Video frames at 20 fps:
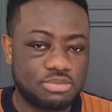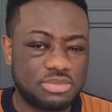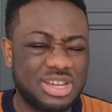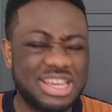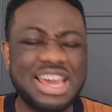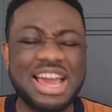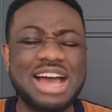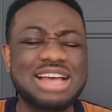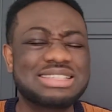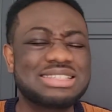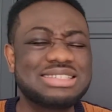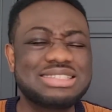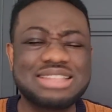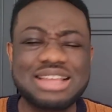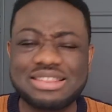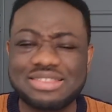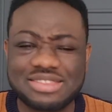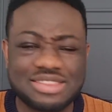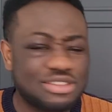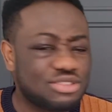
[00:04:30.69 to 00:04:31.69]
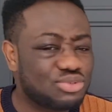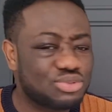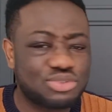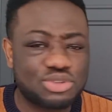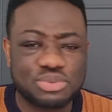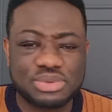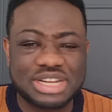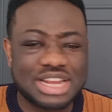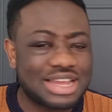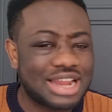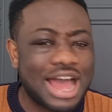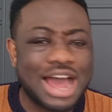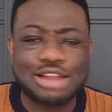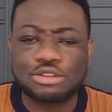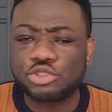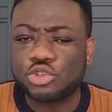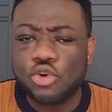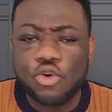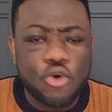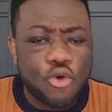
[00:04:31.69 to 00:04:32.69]
It has nothing to do with that at
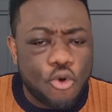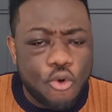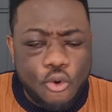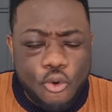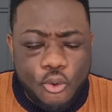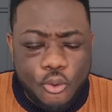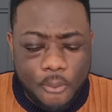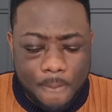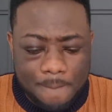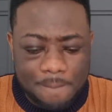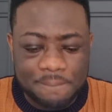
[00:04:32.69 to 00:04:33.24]
all.